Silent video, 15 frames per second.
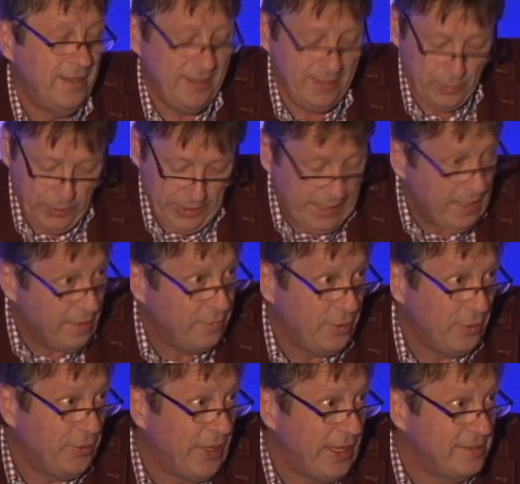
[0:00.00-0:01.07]
We have
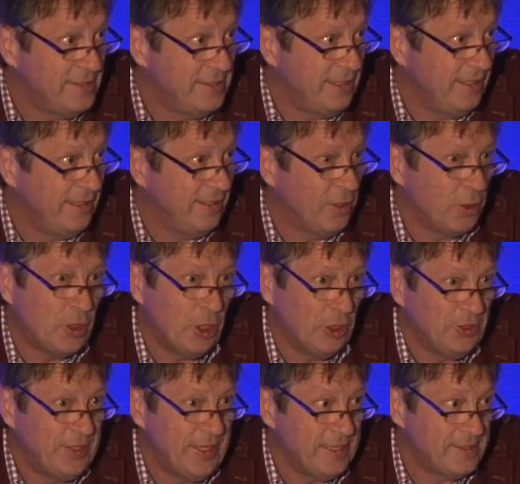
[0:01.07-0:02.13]
the dancing
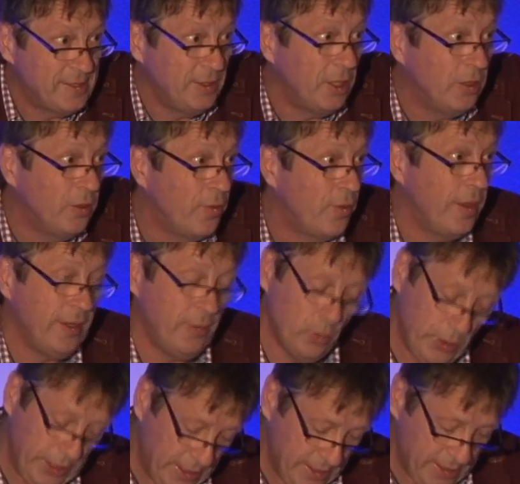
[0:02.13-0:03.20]
contest and all the things
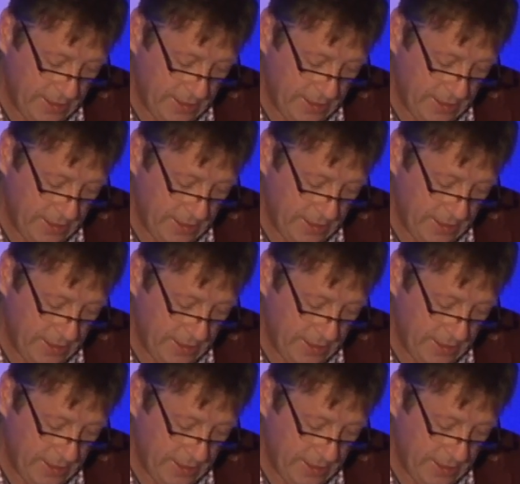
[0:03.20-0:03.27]
we